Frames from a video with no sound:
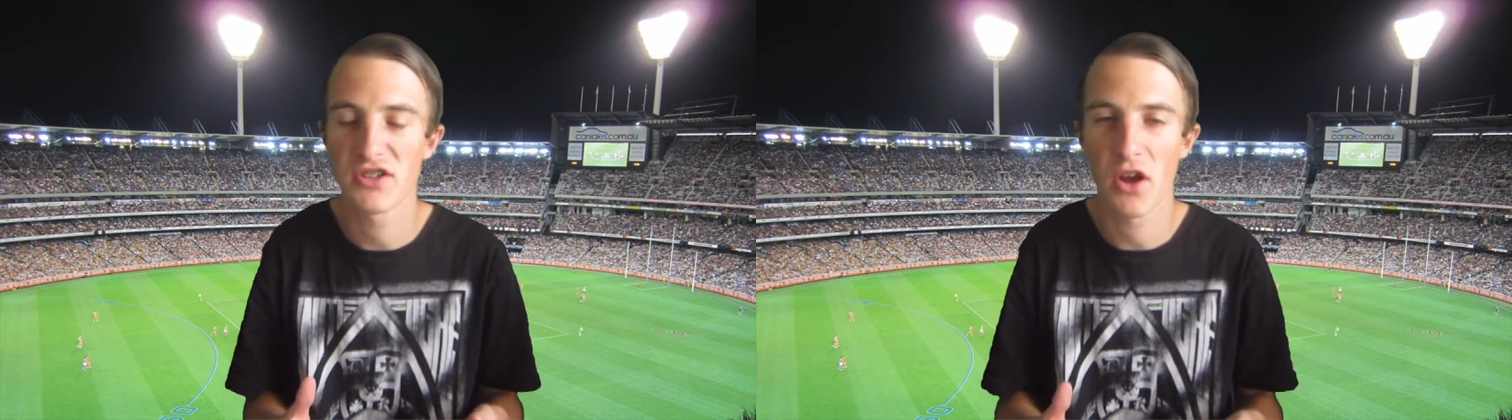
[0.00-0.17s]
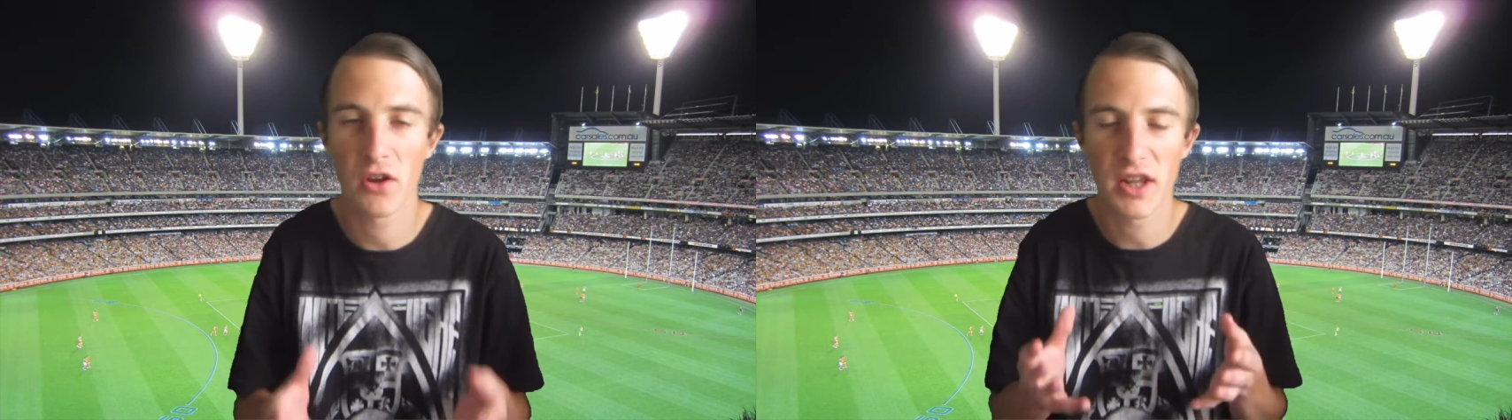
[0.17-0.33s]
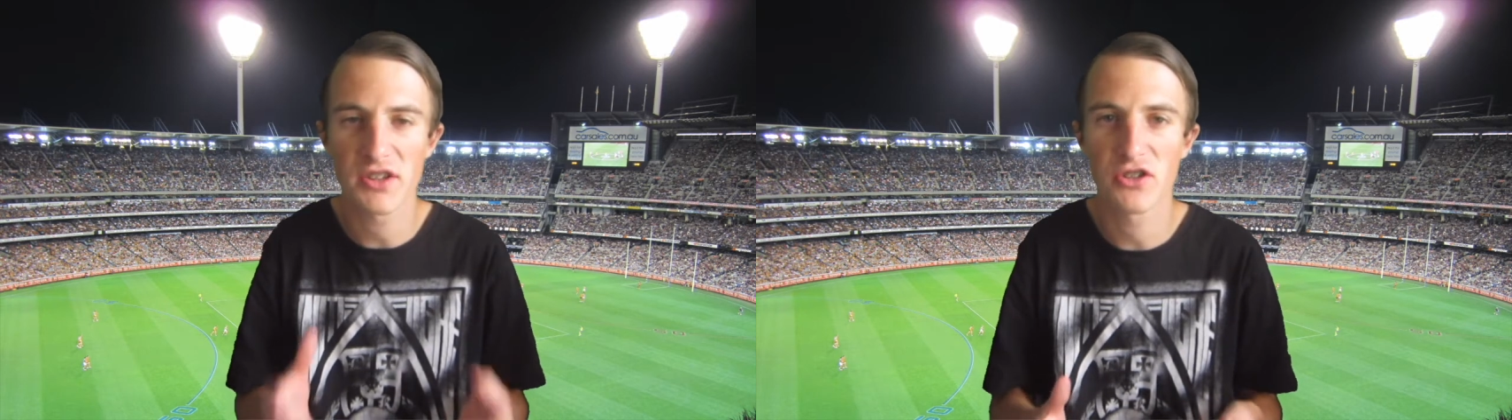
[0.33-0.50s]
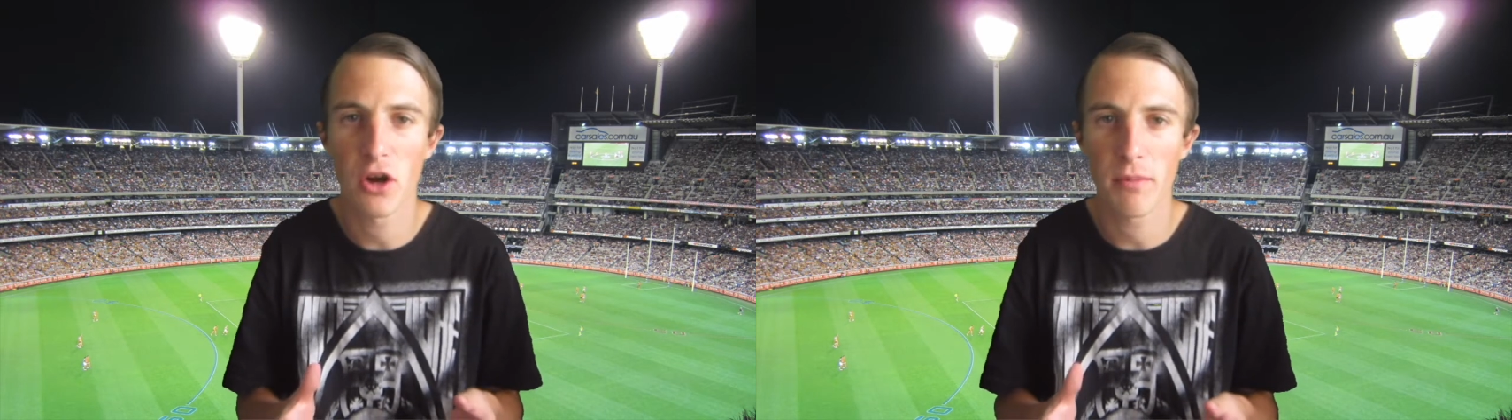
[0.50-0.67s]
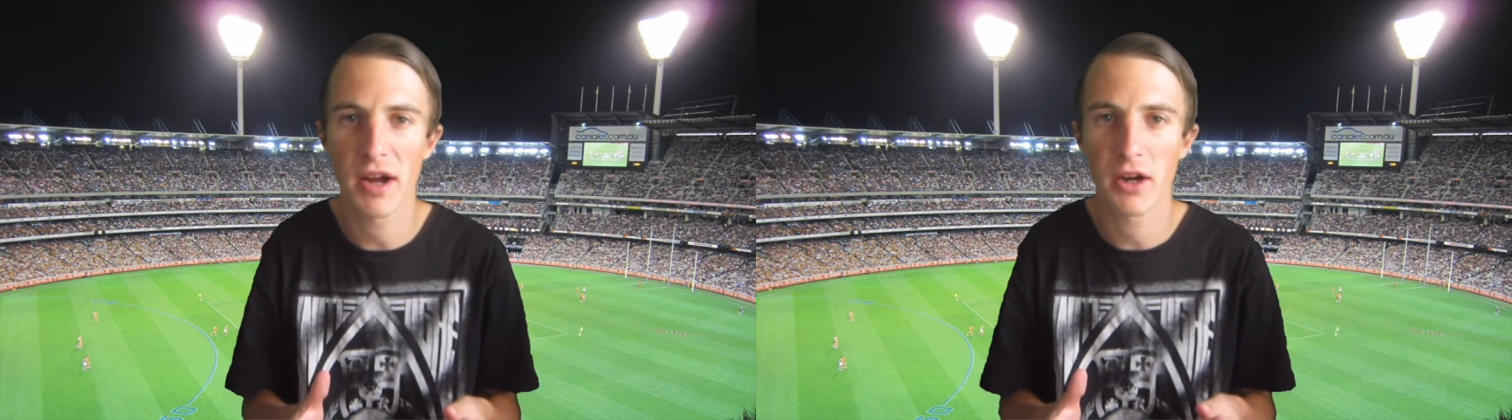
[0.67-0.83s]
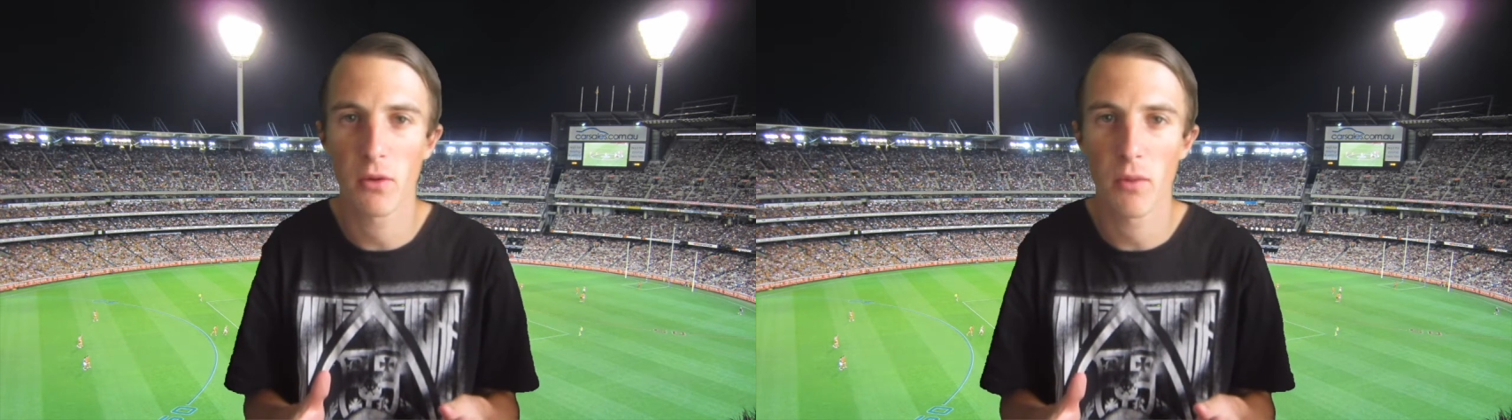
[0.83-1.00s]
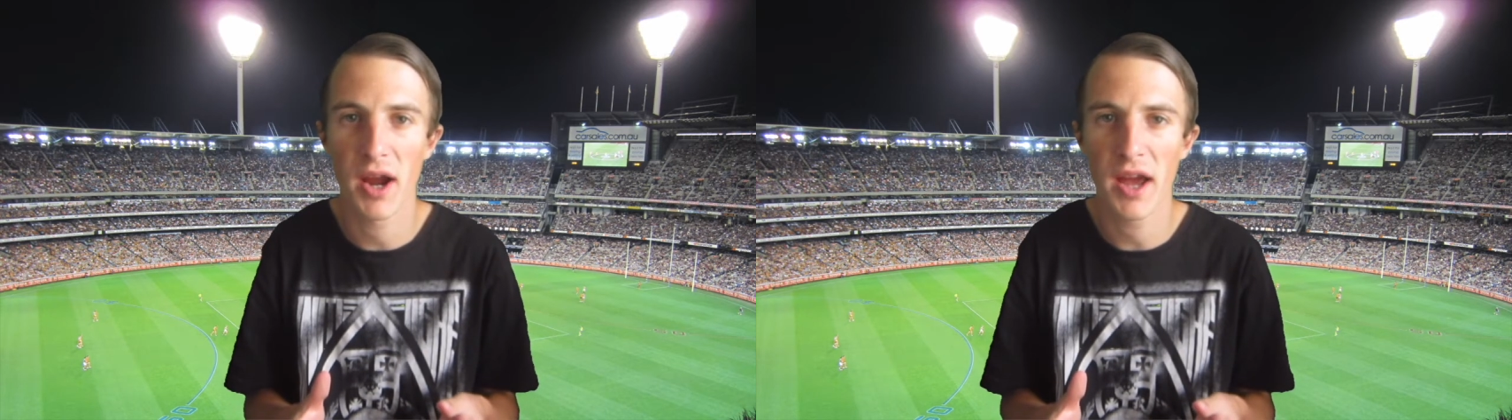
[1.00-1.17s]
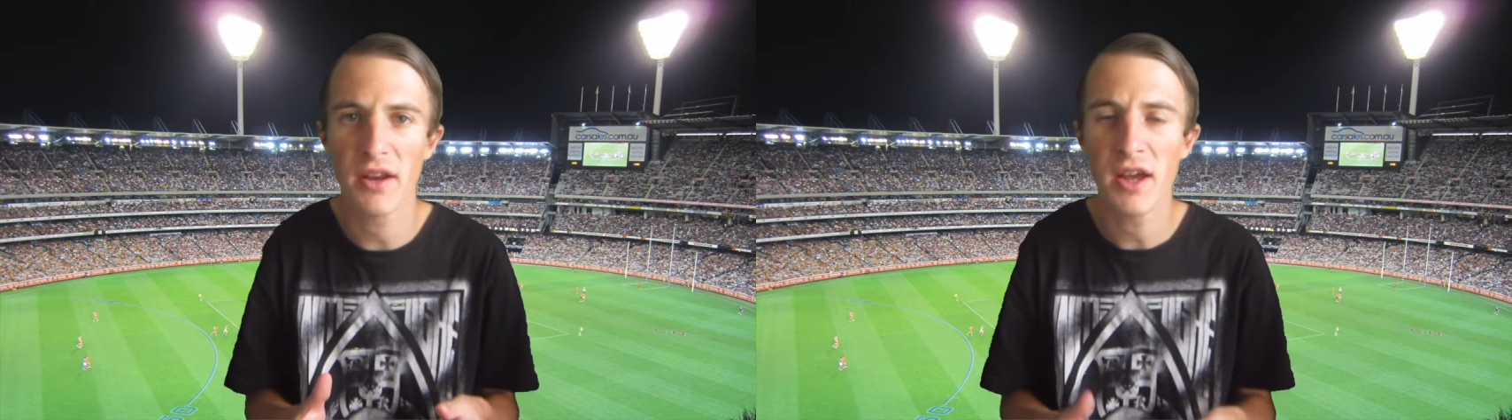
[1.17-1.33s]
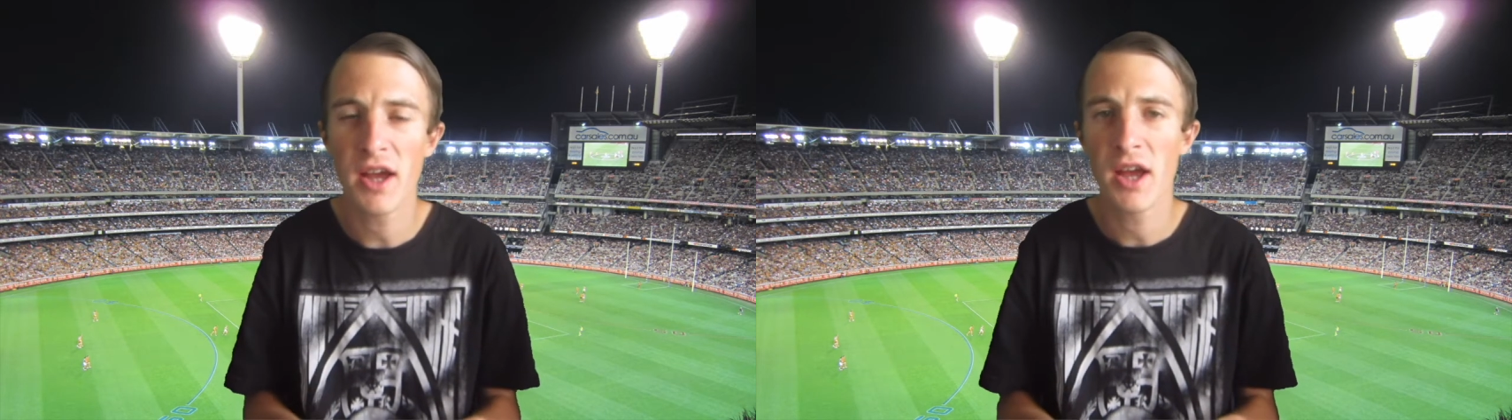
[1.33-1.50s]
So let's not muck
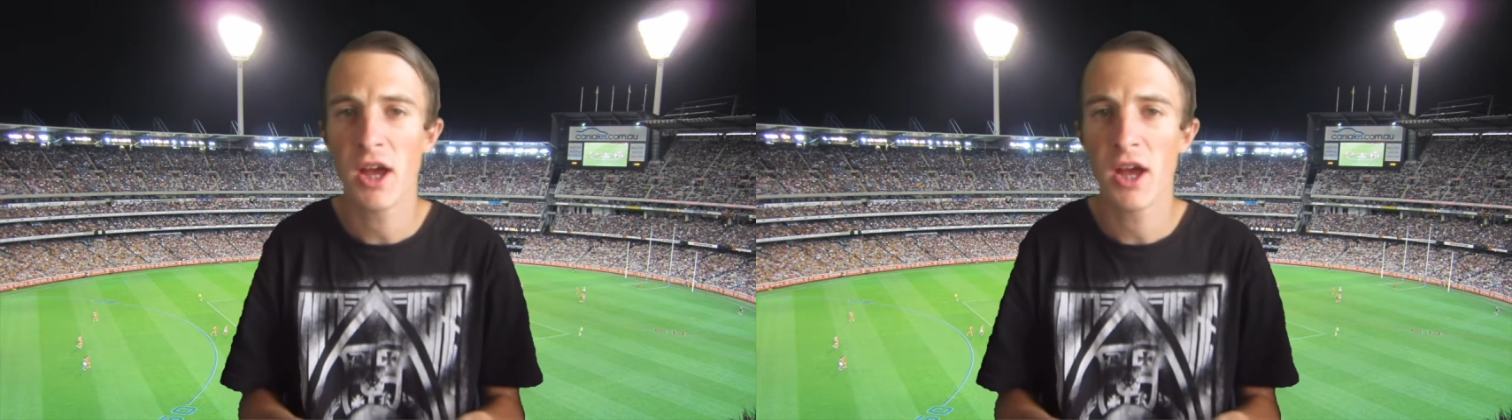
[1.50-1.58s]
around,